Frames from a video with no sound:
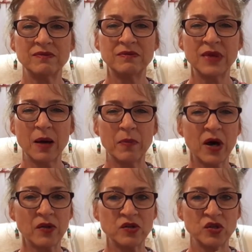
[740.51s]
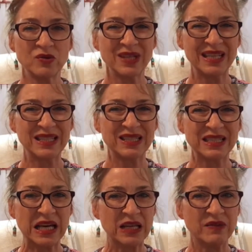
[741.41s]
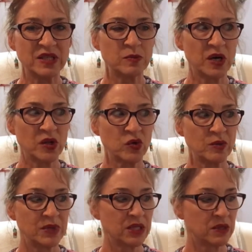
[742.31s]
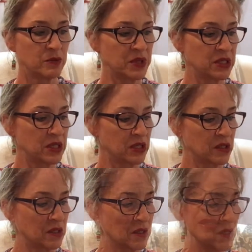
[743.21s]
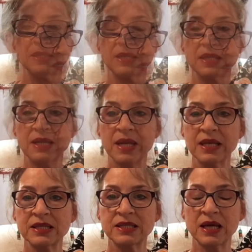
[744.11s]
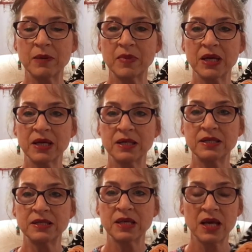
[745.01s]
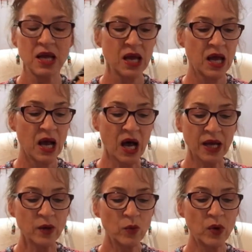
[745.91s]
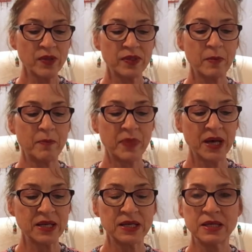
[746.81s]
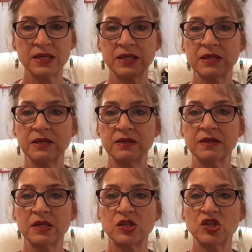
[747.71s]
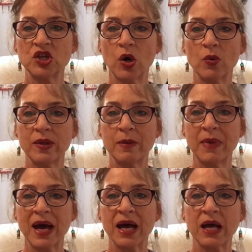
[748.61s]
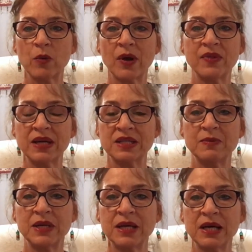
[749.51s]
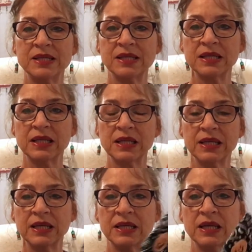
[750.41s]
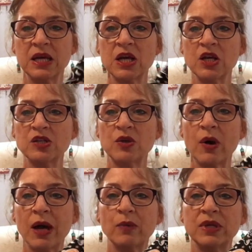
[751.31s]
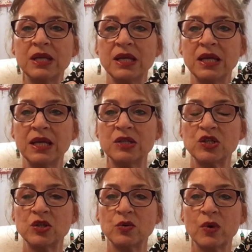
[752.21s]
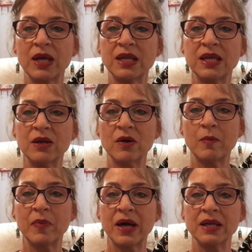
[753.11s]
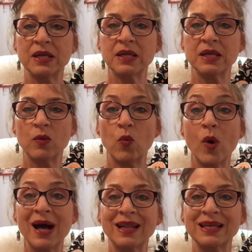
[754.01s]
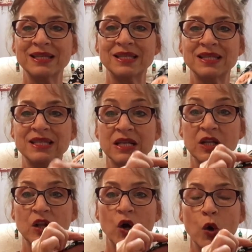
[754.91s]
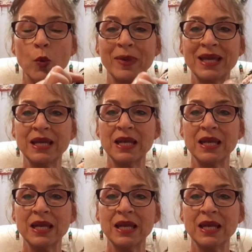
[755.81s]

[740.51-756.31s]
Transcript: that bothers you, and it kind of is bothering me a little bit there. Then the next step is, I don't want the button to show in the back. I want that to be nice and clean. So I would need to adhere a button while it's still open,